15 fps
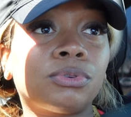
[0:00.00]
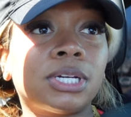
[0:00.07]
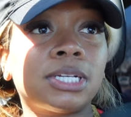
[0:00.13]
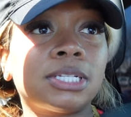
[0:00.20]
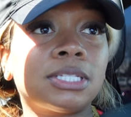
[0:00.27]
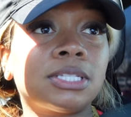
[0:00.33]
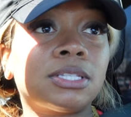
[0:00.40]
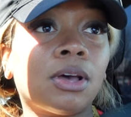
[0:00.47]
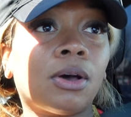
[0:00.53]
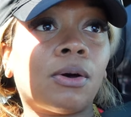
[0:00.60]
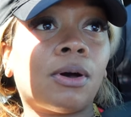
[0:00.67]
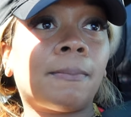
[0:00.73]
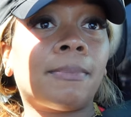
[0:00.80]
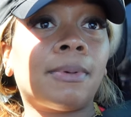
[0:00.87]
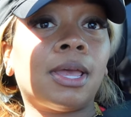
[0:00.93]
Chris, so
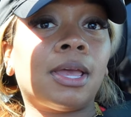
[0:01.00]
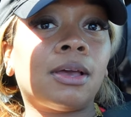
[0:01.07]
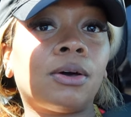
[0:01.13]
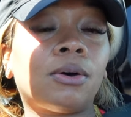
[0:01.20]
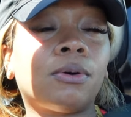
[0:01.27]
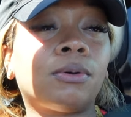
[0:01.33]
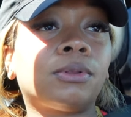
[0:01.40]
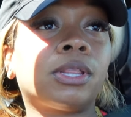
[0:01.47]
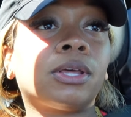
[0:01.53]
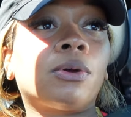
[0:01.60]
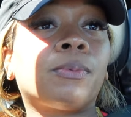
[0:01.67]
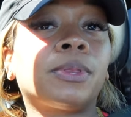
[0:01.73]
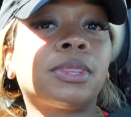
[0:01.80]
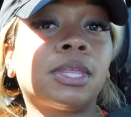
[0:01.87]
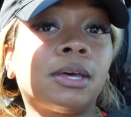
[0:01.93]
I may go there
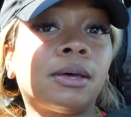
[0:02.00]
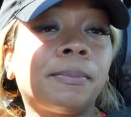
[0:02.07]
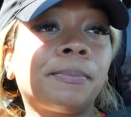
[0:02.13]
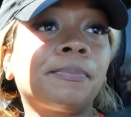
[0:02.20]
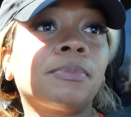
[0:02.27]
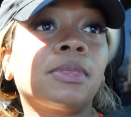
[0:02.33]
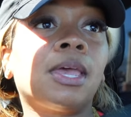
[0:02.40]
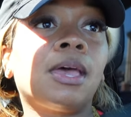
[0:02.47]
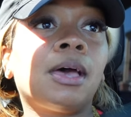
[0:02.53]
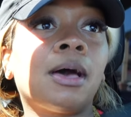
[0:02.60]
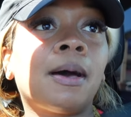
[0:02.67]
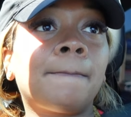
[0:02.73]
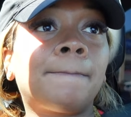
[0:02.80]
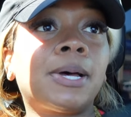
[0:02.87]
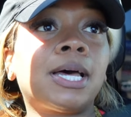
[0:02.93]
with them.
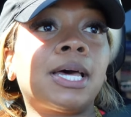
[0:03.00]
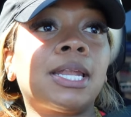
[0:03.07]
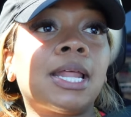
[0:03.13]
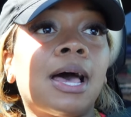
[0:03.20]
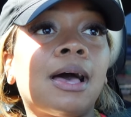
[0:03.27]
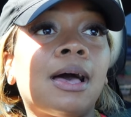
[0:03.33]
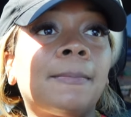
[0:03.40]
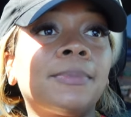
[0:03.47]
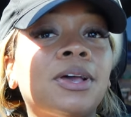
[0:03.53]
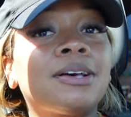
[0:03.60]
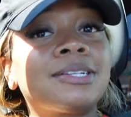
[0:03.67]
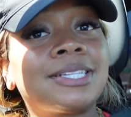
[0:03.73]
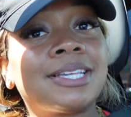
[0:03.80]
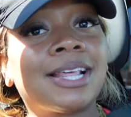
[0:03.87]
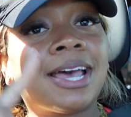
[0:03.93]
But y'all
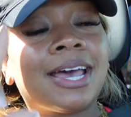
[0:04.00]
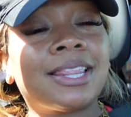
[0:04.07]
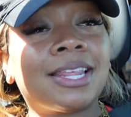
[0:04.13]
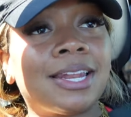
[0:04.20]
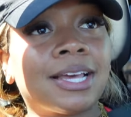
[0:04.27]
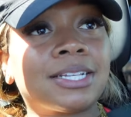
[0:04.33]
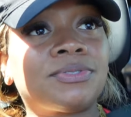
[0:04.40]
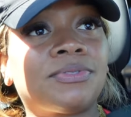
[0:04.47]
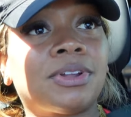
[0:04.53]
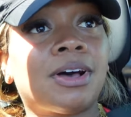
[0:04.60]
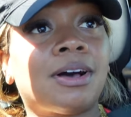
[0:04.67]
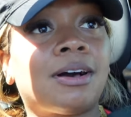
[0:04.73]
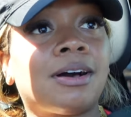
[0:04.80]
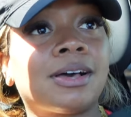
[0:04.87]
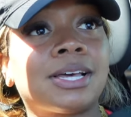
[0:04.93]
see that in the next
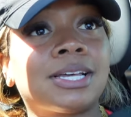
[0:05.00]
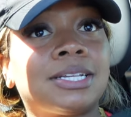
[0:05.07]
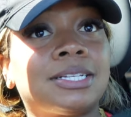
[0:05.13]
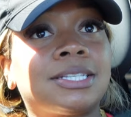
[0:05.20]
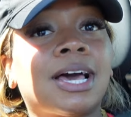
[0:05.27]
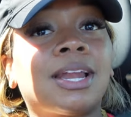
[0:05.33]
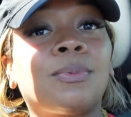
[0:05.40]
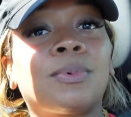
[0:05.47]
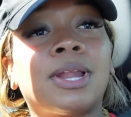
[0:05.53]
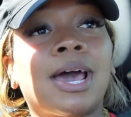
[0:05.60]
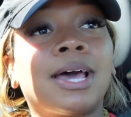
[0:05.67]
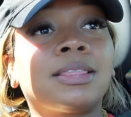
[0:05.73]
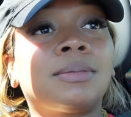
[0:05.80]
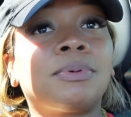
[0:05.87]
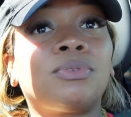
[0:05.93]
vlog, because I don't want to
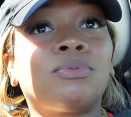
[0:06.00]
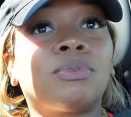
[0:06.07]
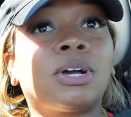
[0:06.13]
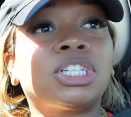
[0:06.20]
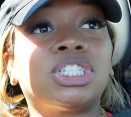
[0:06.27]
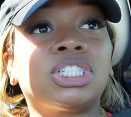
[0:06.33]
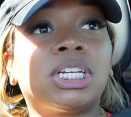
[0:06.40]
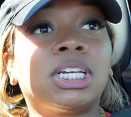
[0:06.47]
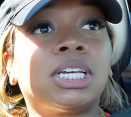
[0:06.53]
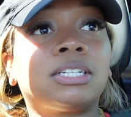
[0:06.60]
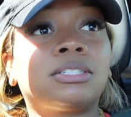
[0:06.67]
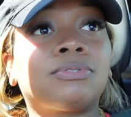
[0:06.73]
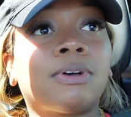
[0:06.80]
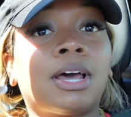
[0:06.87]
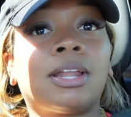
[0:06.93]
have to be rushing,
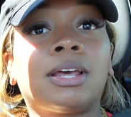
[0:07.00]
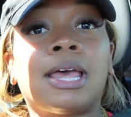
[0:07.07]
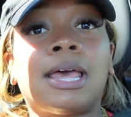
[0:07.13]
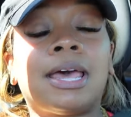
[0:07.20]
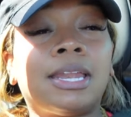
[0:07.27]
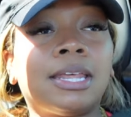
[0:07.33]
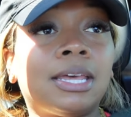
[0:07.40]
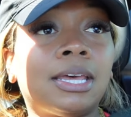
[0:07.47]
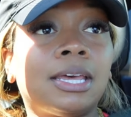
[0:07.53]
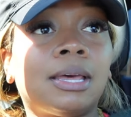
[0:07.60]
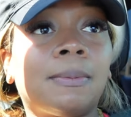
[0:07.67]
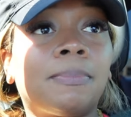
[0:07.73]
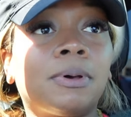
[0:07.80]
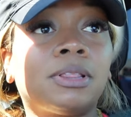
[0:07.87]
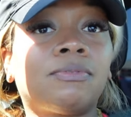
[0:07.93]
trying to edit
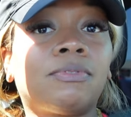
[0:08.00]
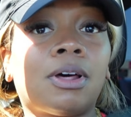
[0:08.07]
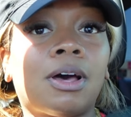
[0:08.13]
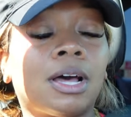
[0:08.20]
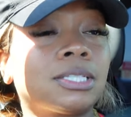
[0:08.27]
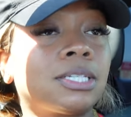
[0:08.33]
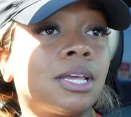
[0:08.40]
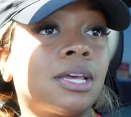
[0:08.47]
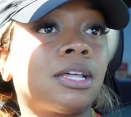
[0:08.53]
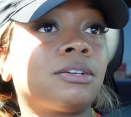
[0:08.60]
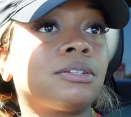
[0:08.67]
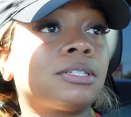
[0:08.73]
and put the vlog together.